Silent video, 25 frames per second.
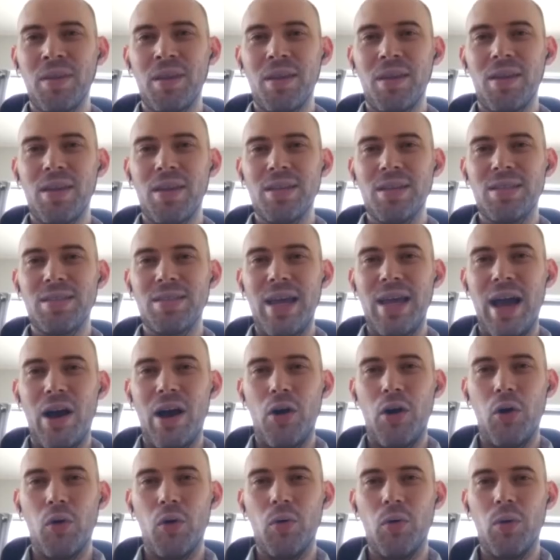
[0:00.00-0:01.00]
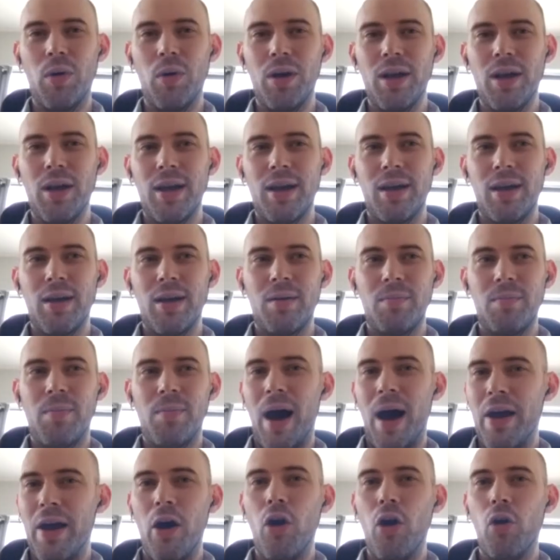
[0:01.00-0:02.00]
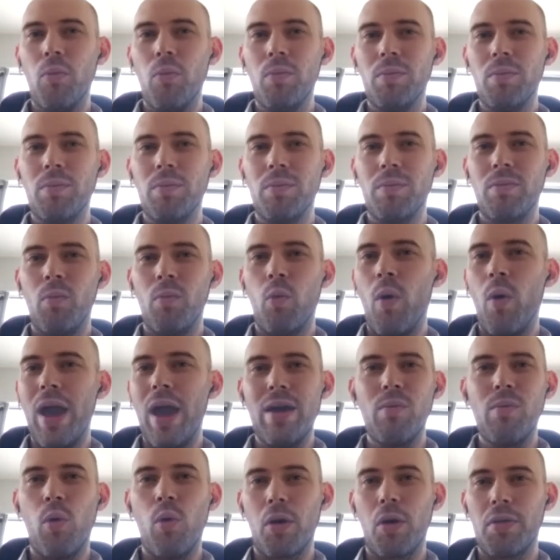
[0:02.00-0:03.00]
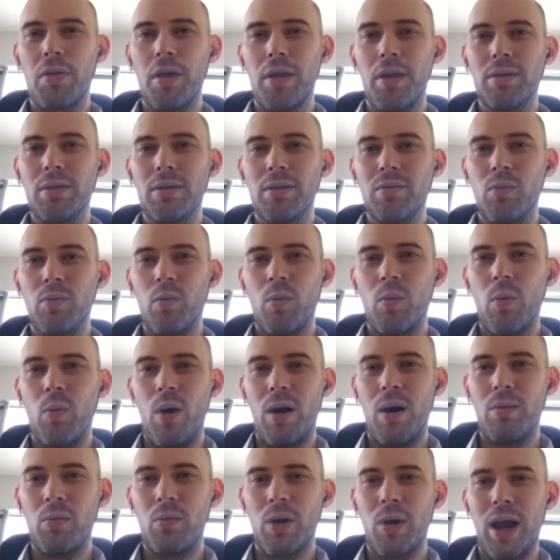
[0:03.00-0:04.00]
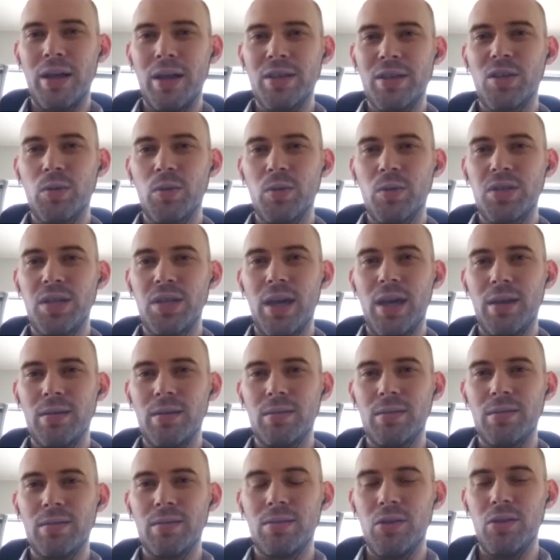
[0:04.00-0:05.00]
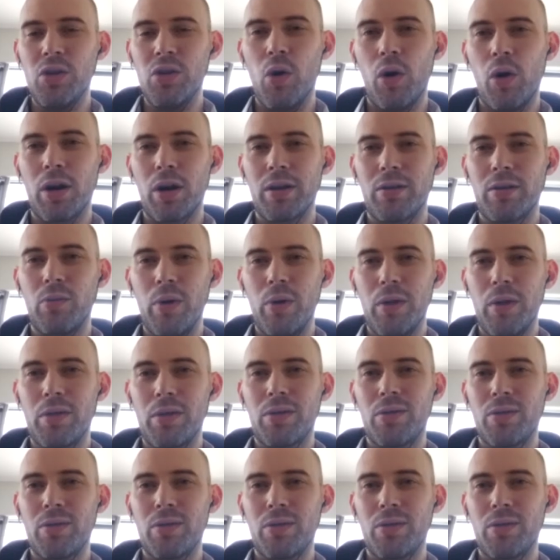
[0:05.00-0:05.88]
is now my home, way more than what I associate New York with.